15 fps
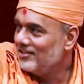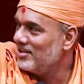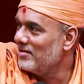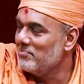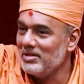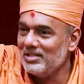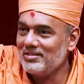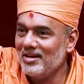See,
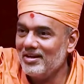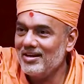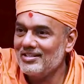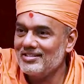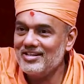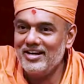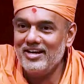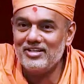
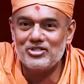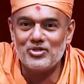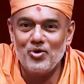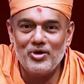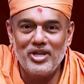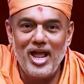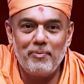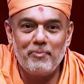misunderstandings
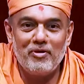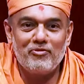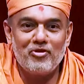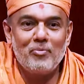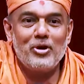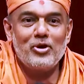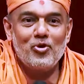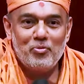don't happen
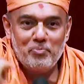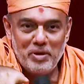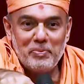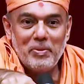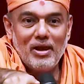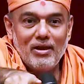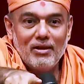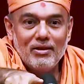from unknown
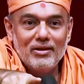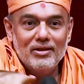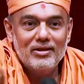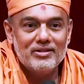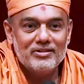people.